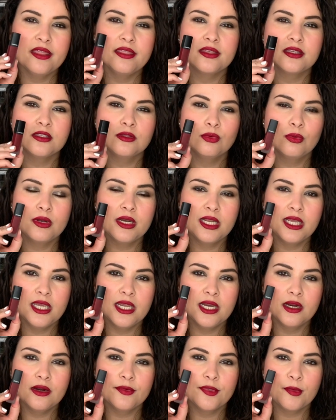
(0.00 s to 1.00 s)
This one
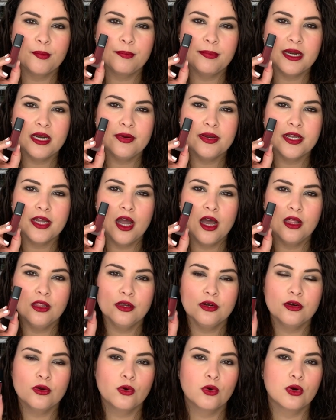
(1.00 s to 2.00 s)
here, the berry
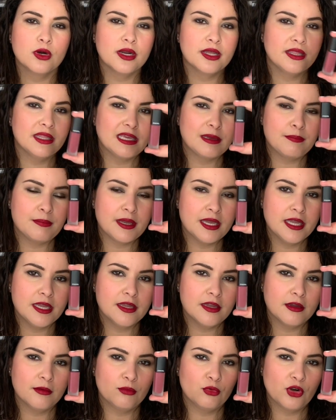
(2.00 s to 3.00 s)
color or the
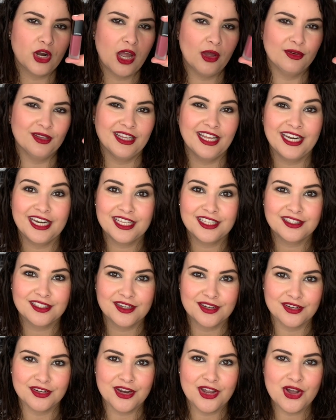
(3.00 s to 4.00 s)
pink brown. Let
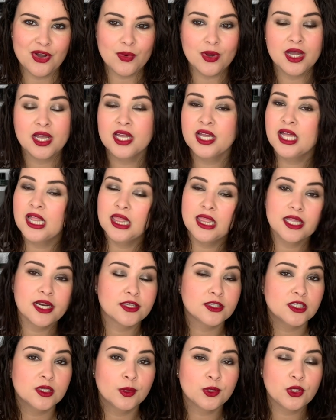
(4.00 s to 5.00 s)
us know.
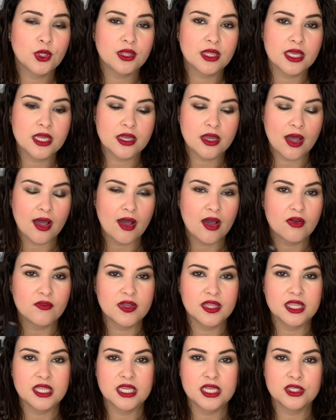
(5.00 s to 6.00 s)
Let us know what you think
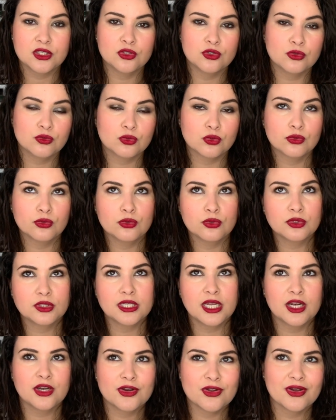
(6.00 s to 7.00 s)
of these new
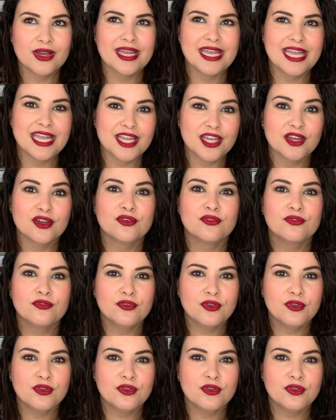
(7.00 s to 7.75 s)
Rouge Allure Ink